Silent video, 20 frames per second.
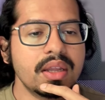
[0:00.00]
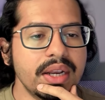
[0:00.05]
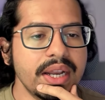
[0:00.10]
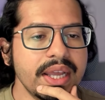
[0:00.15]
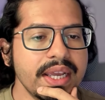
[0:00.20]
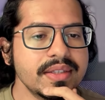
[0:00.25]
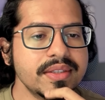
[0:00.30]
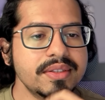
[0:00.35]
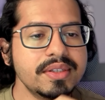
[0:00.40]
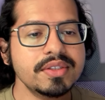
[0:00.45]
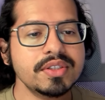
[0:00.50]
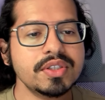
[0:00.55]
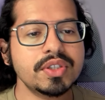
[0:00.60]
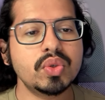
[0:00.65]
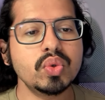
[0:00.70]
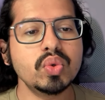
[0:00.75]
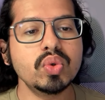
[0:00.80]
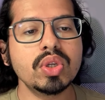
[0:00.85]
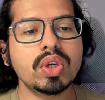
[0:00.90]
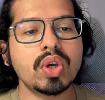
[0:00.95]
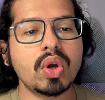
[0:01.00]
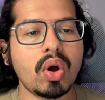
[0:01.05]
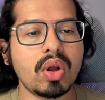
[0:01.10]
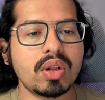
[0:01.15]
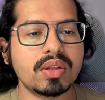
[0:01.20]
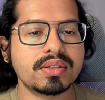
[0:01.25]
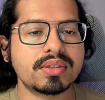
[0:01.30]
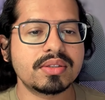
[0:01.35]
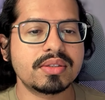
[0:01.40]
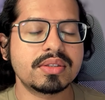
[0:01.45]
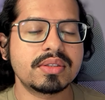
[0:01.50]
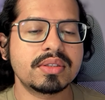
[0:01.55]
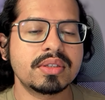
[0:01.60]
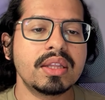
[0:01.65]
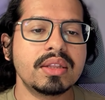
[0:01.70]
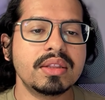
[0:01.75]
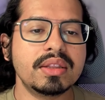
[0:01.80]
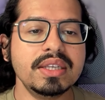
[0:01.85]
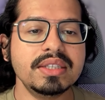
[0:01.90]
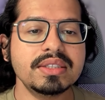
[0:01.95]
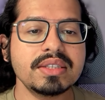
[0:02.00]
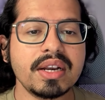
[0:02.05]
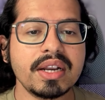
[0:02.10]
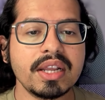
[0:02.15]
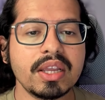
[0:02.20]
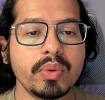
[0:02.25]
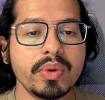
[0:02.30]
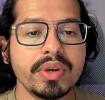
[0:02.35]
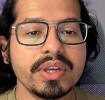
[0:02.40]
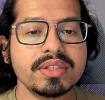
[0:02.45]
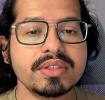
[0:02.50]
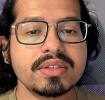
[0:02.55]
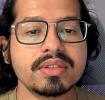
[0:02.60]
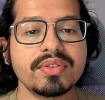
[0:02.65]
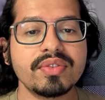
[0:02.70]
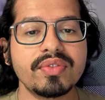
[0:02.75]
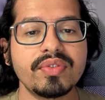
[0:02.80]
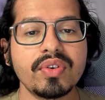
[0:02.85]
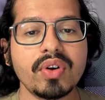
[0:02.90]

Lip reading: Next is tool calls. These are requests